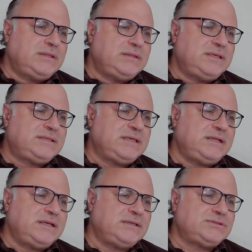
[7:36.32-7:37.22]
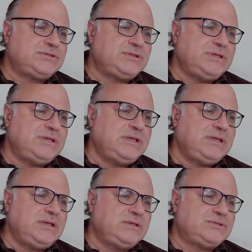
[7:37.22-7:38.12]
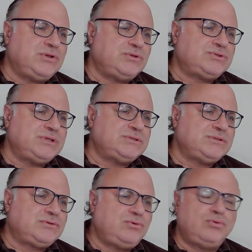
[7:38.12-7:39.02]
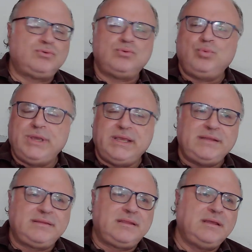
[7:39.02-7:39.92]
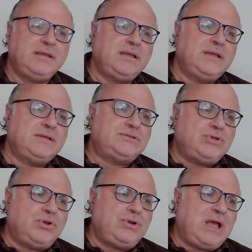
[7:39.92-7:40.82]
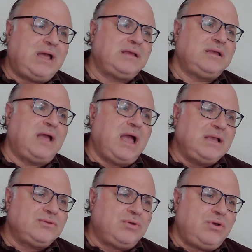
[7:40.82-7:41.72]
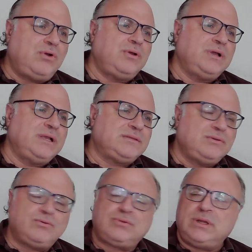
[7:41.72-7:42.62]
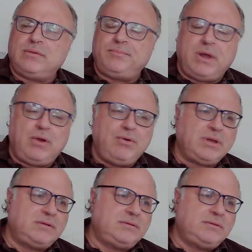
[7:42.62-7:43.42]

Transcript: These energy sources include wind, solar, hydro, and nuclear power.